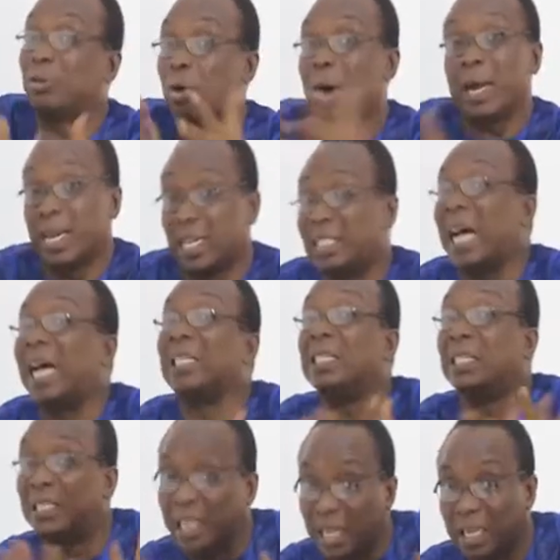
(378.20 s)
to arrest and
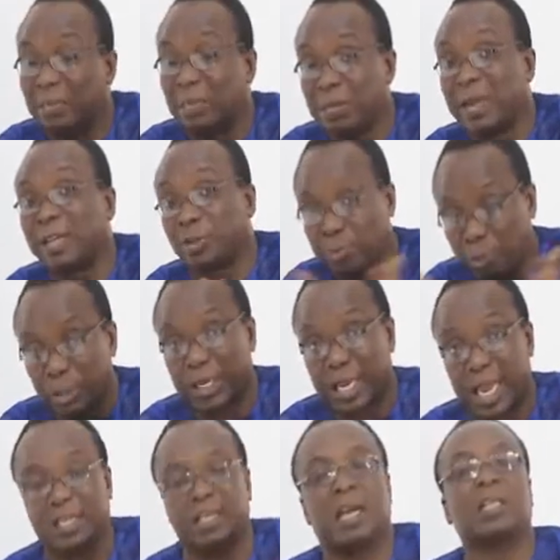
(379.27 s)
detain. Maybe I should put it
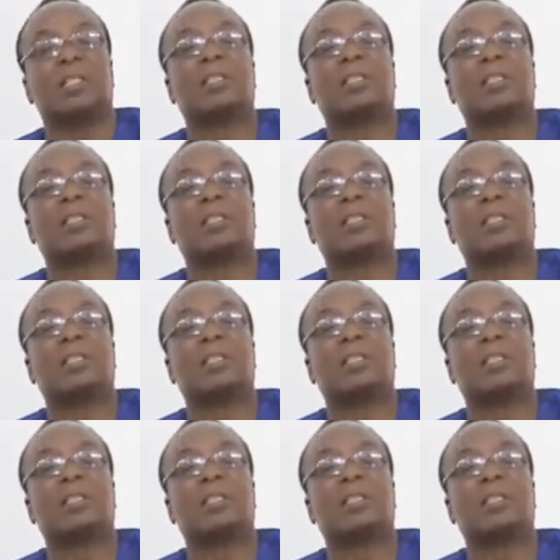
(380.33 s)
like that.